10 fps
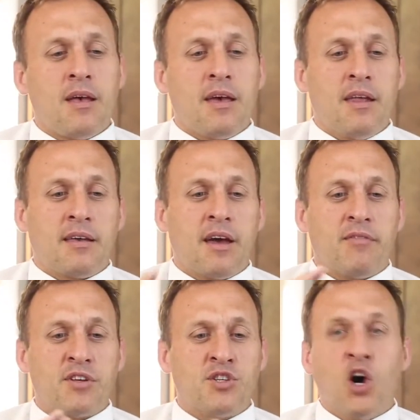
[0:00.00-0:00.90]
in kind
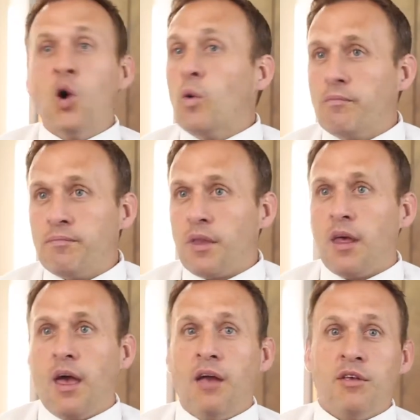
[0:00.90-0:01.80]
of a dough,
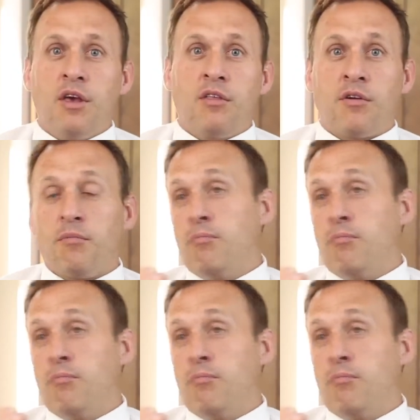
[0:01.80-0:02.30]
and you either